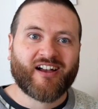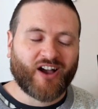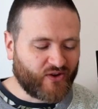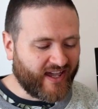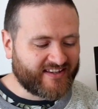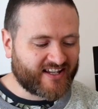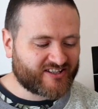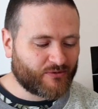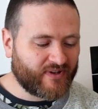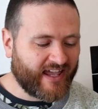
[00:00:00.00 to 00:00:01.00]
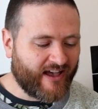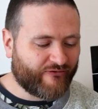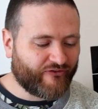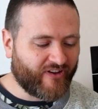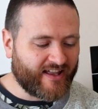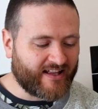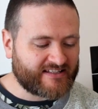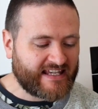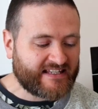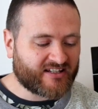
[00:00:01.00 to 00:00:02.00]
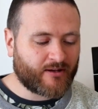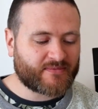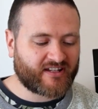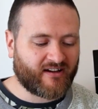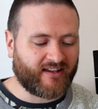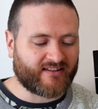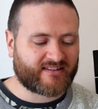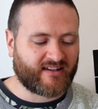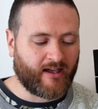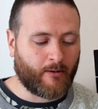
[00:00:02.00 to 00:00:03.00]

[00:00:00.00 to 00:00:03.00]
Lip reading: Okay, next up we have Tea Time Science,